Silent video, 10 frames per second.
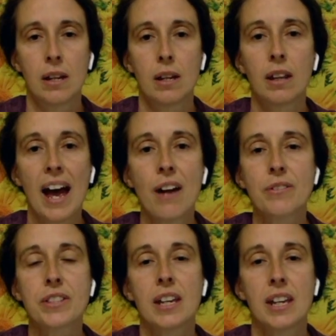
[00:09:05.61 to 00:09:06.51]
It
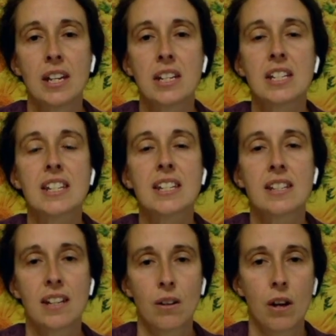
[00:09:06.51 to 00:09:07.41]
allows the hen to
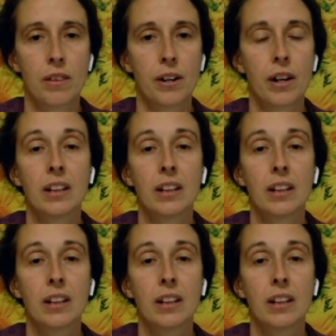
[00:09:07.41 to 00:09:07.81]
sit on there.